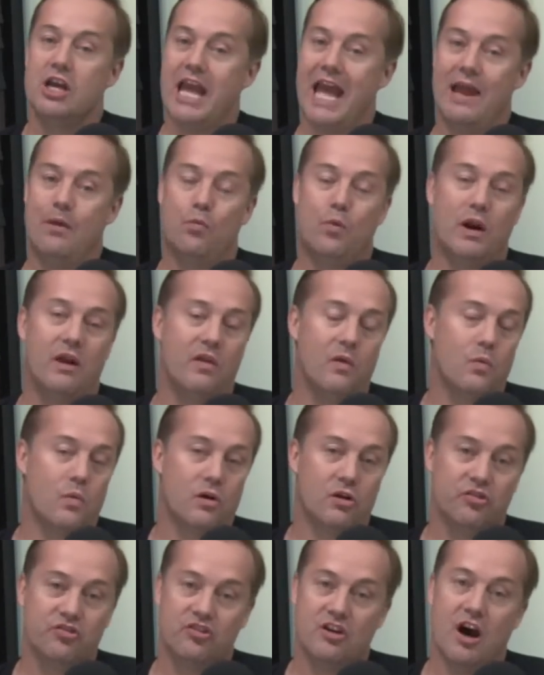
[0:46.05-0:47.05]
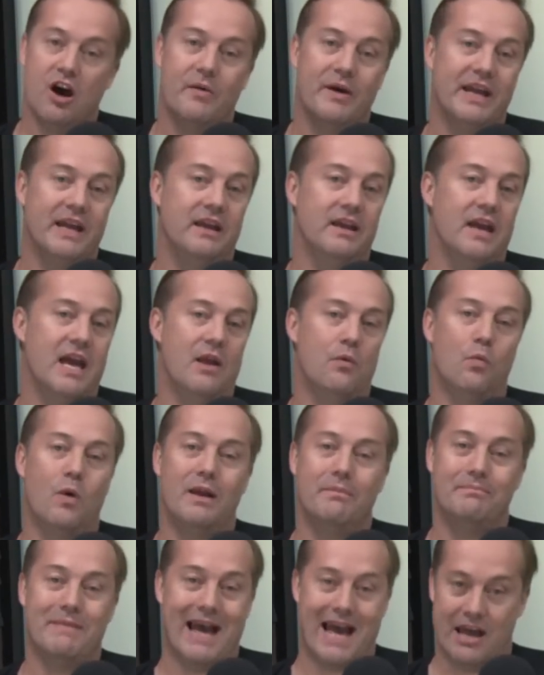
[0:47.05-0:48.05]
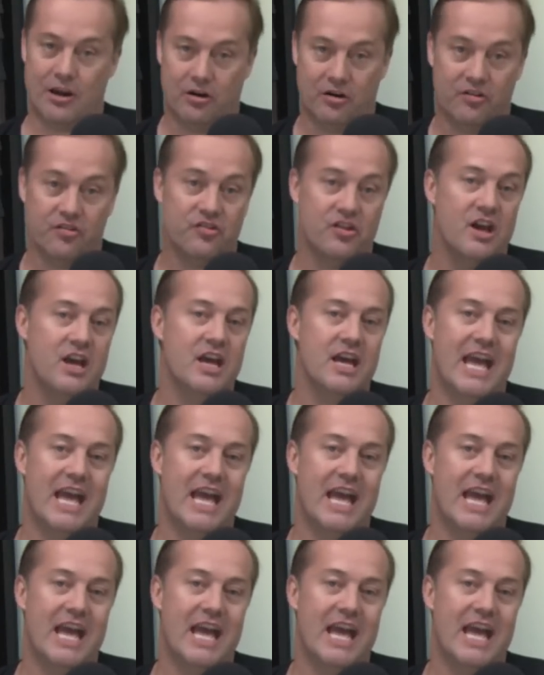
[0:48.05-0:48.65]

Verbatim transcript: and where the world's going and what matters,